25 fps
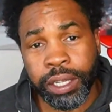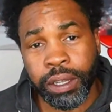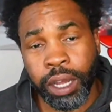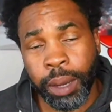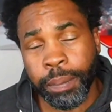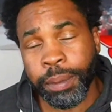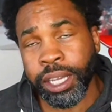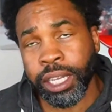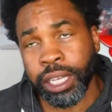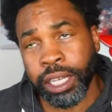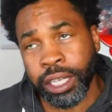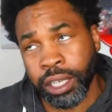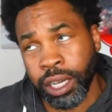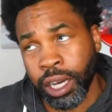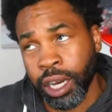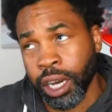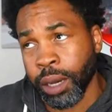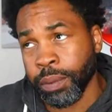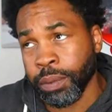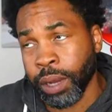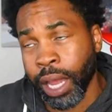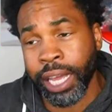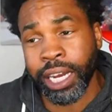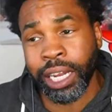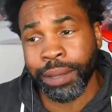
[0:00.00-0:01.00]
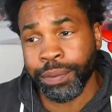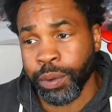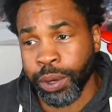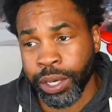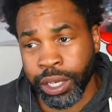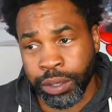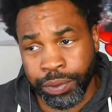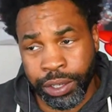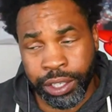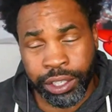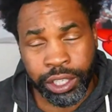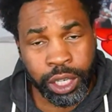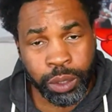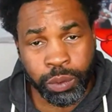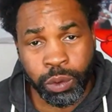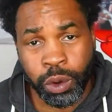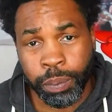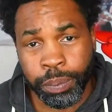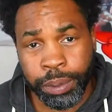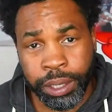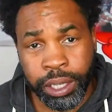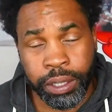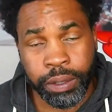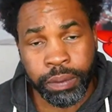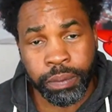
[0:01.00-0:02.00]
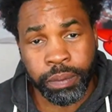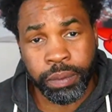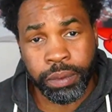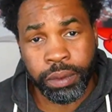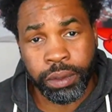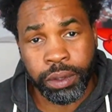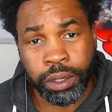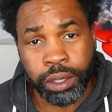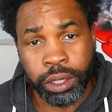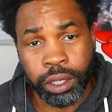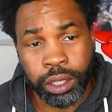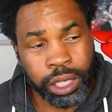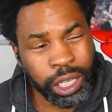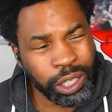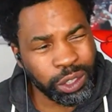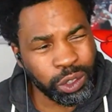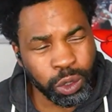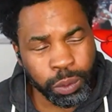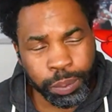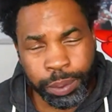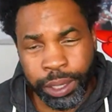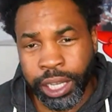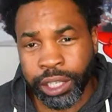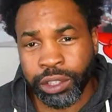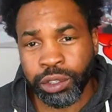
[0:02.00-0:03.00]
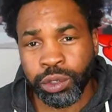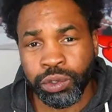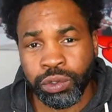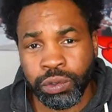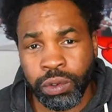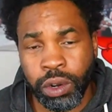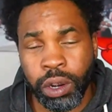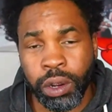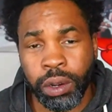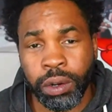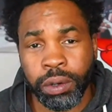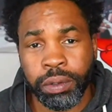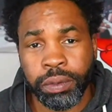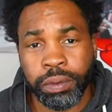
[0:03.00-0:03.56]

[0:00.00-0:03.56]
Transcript: I mean, in the light heavyweight division, he won't beat. They're too big, too strong.